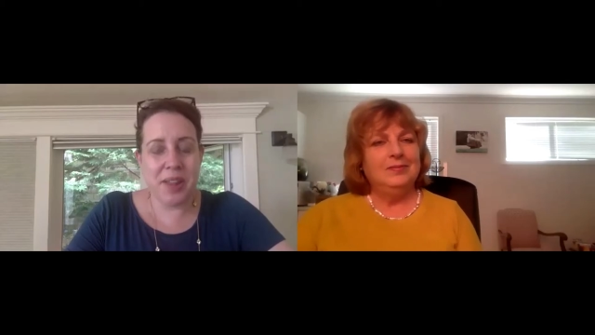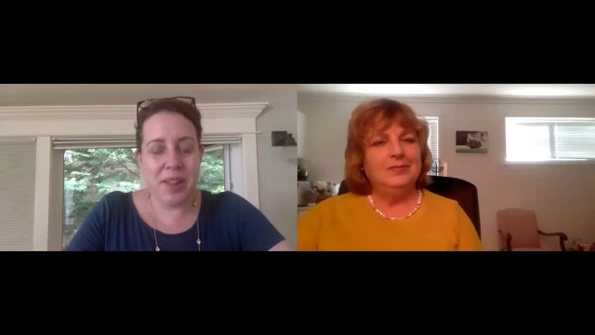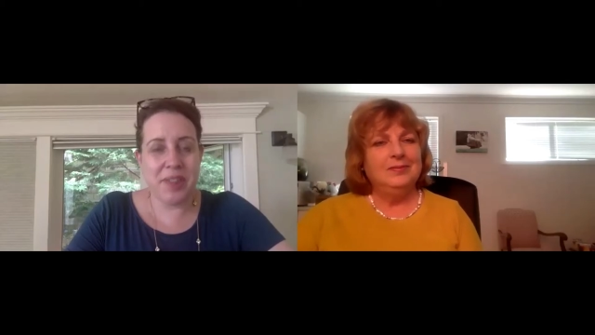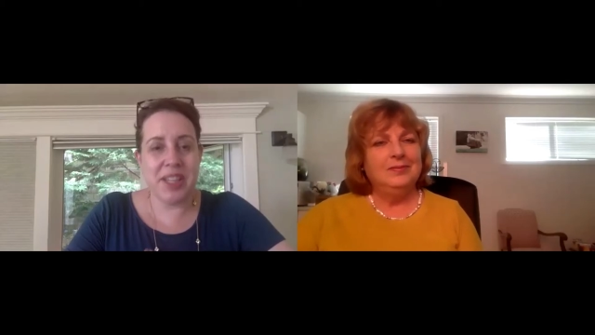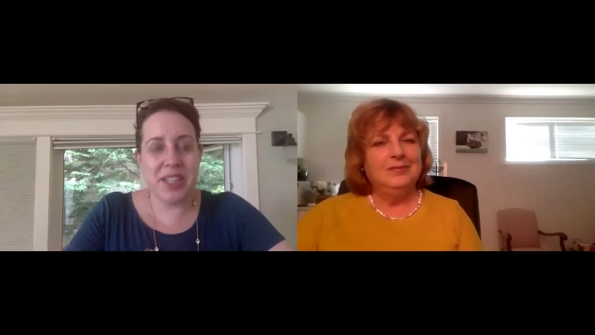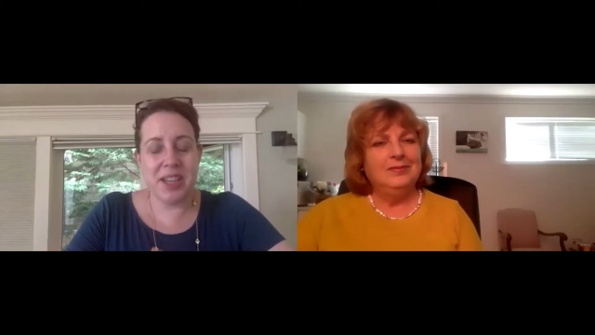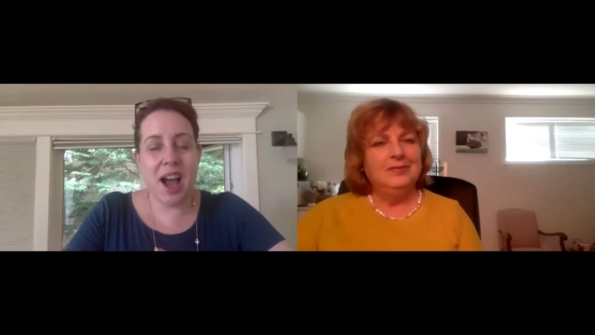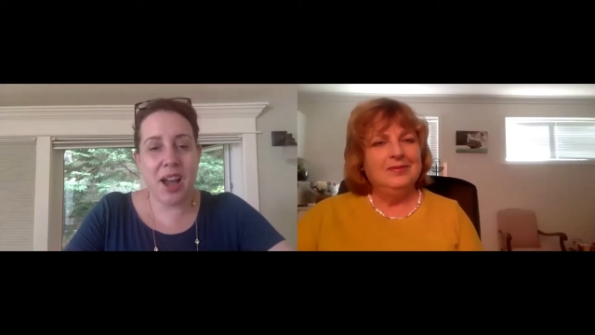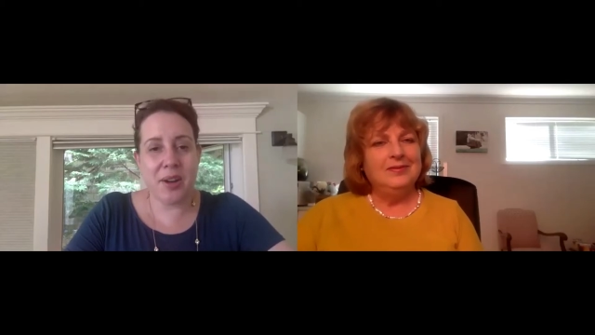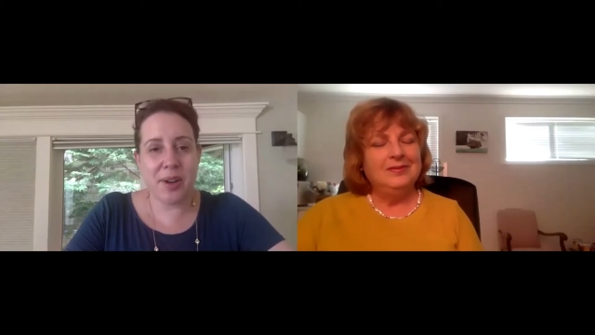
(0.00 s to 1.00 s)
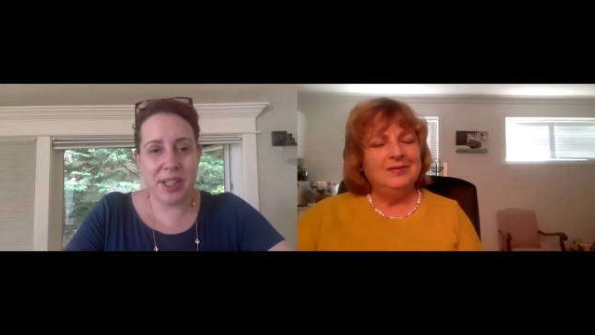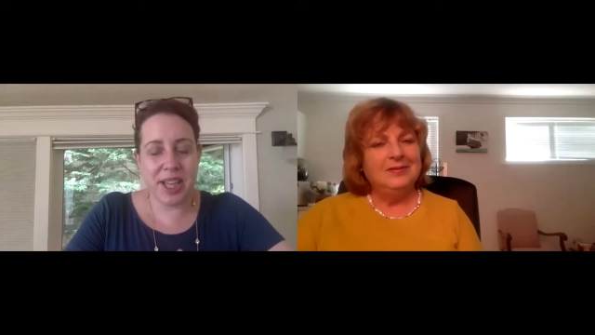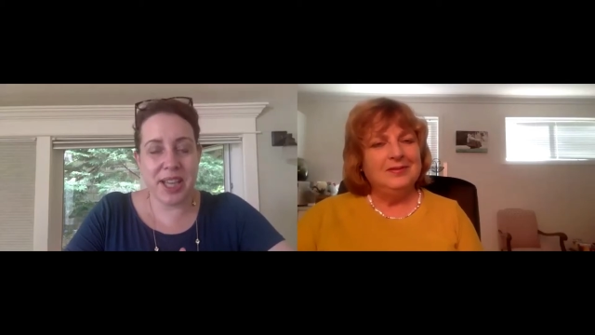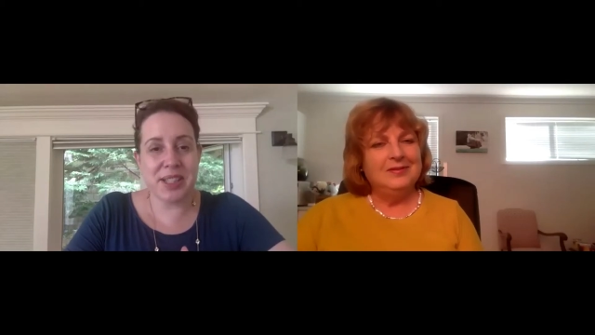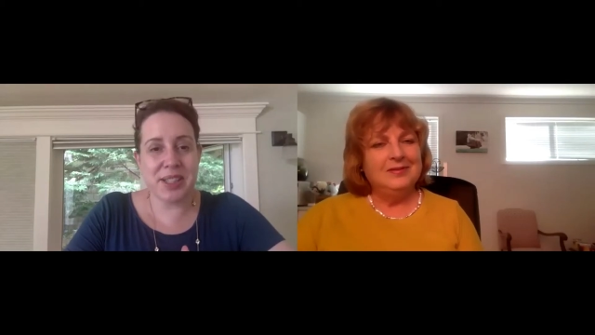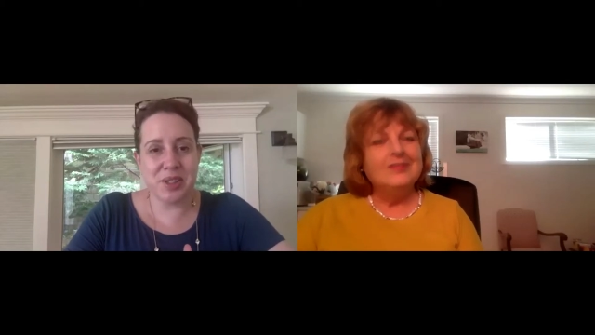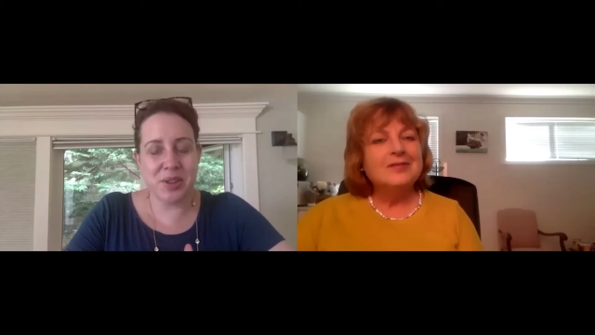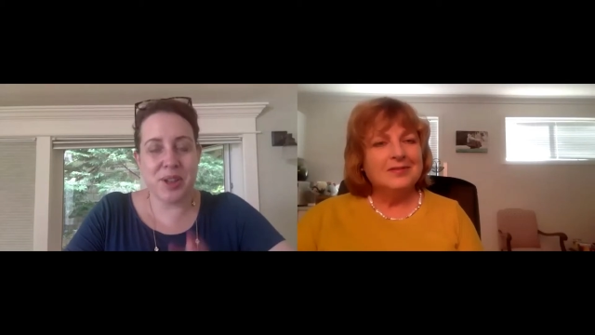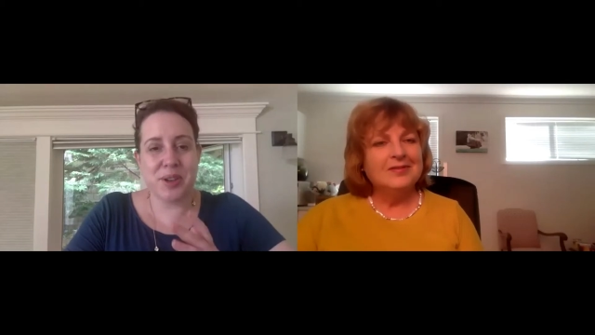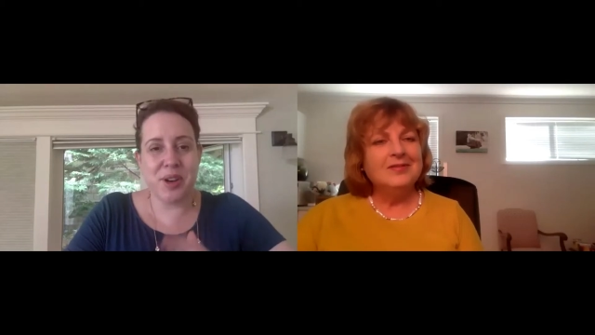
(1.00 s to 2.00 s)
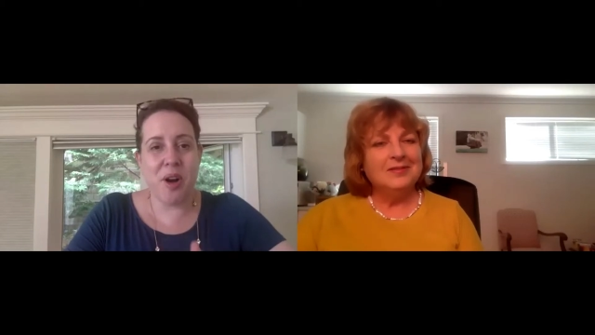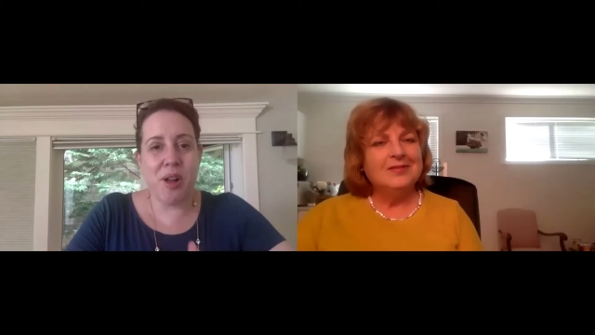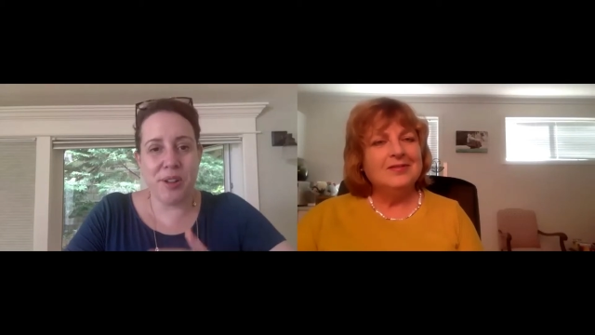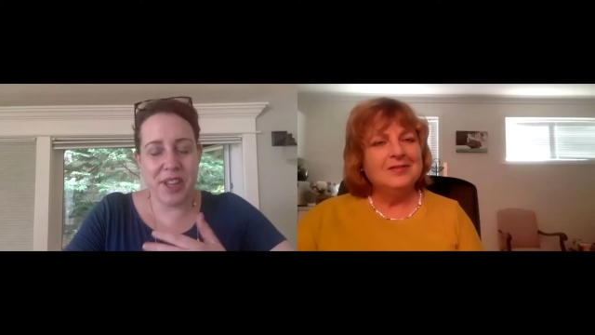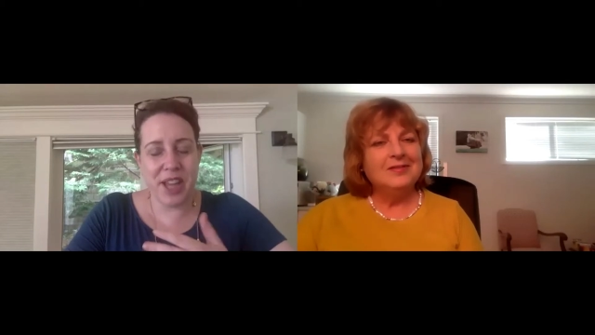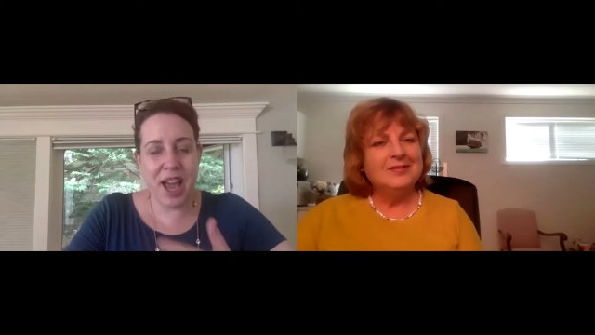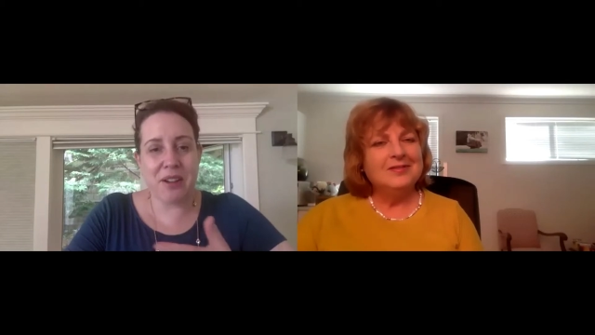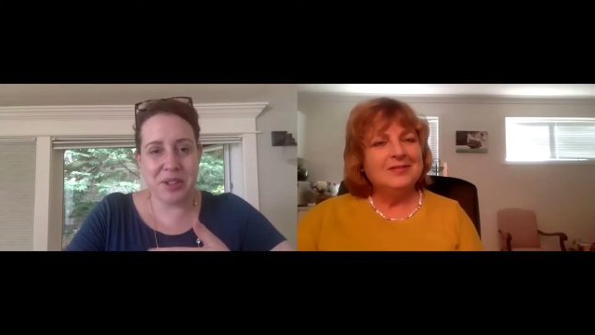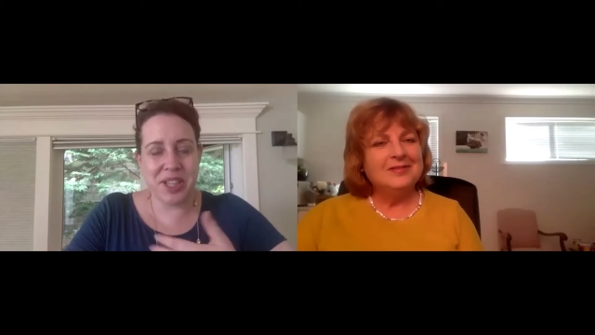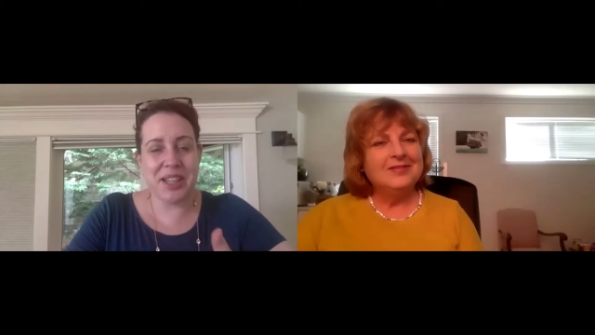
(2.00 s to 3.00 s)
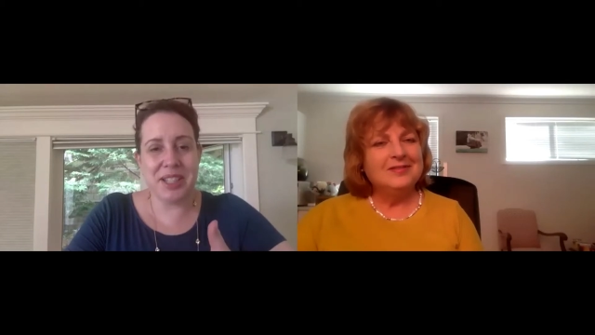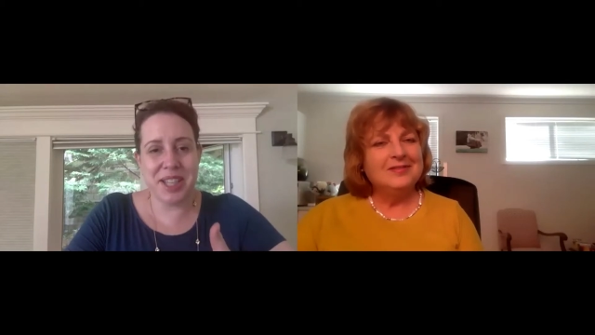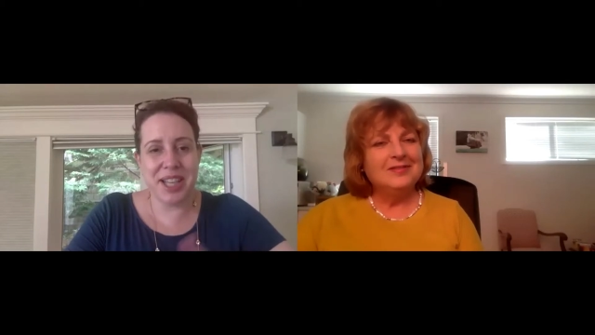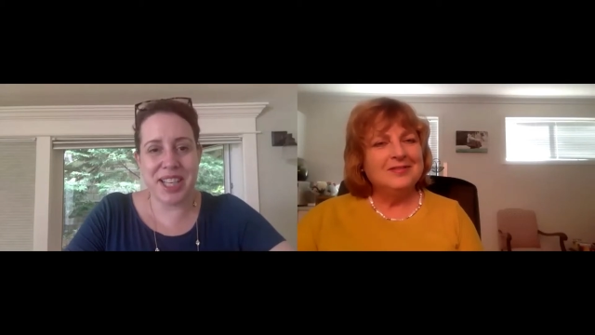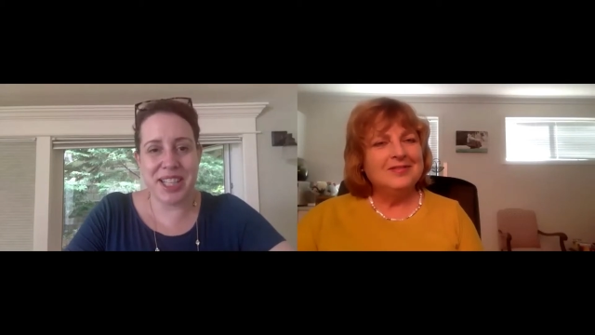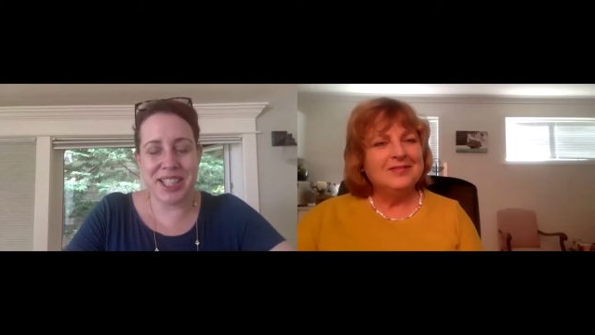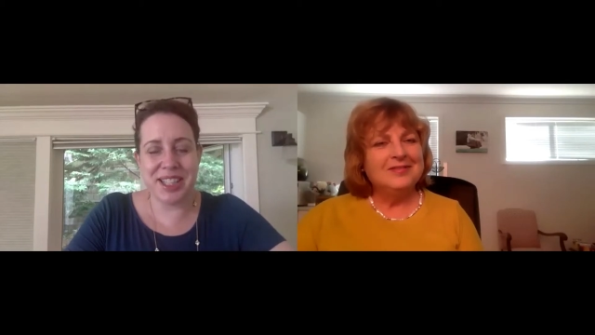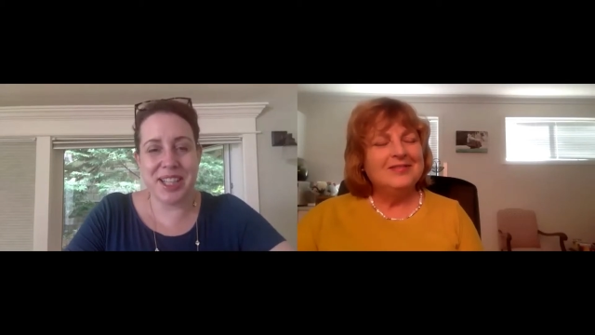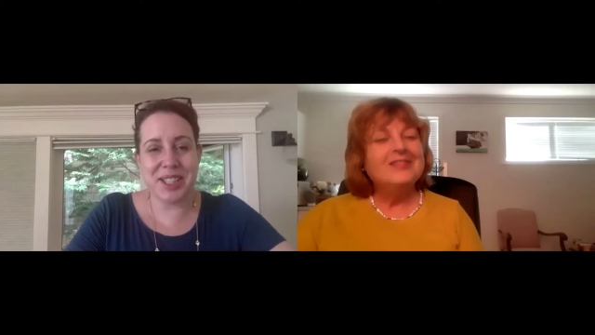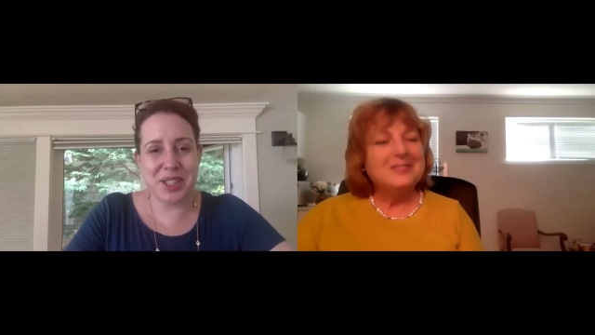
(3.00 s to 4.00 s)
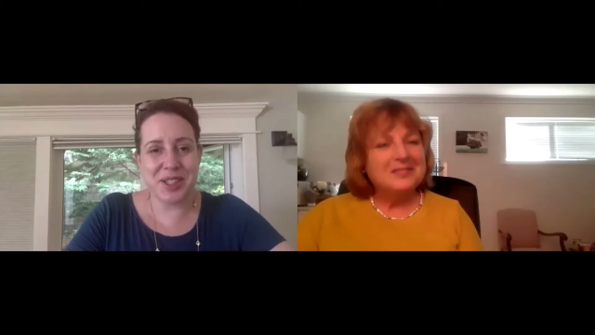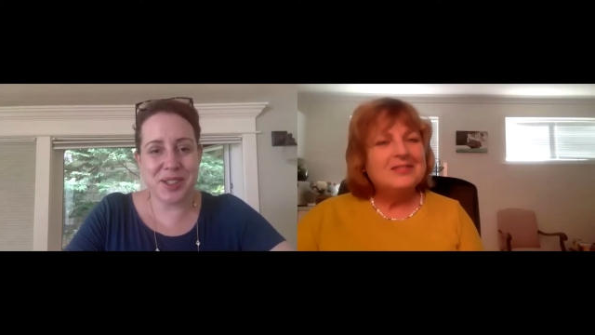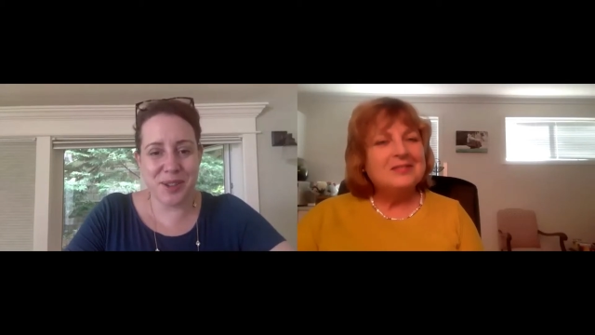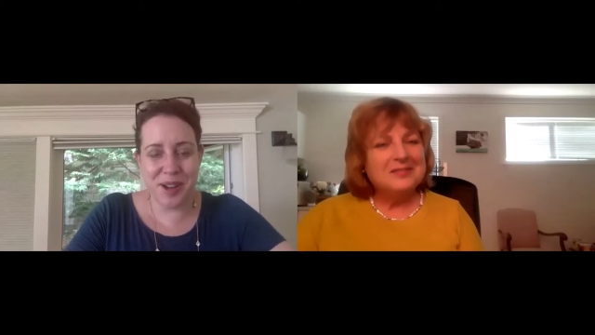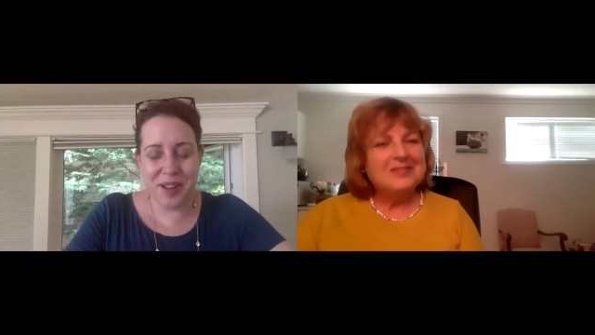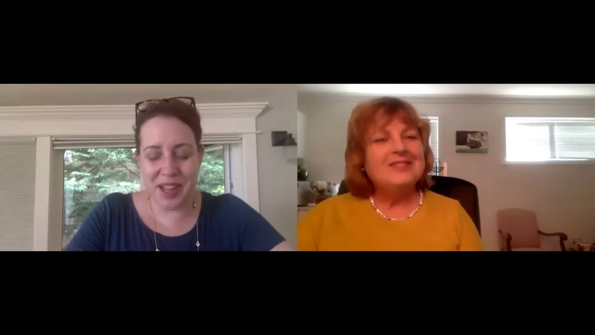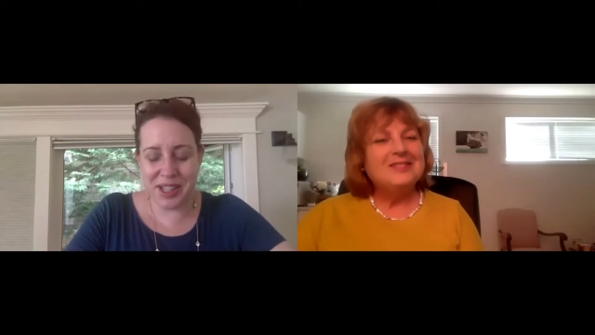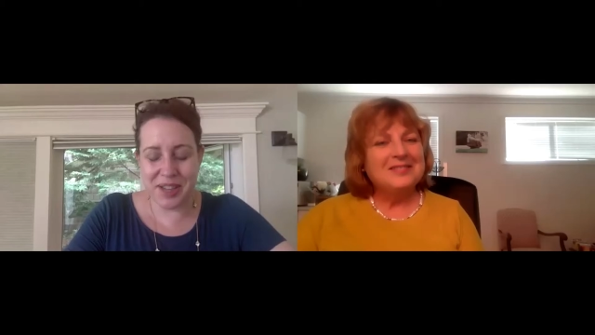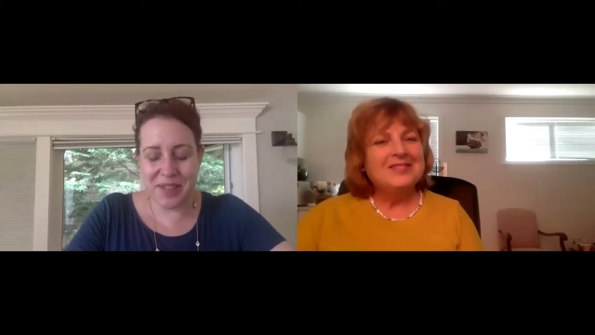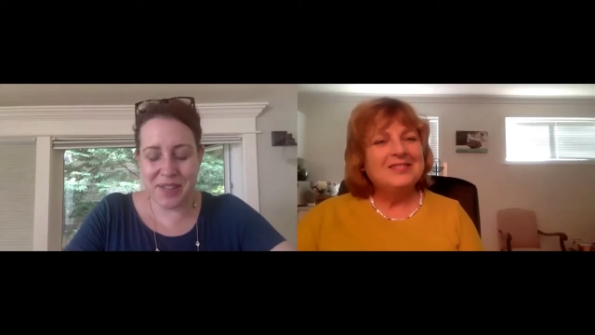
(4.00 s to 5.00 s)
Speaker 1: that they did hire a dance instructor, and all of the actors had to take dancing lessons to learn all that stuff.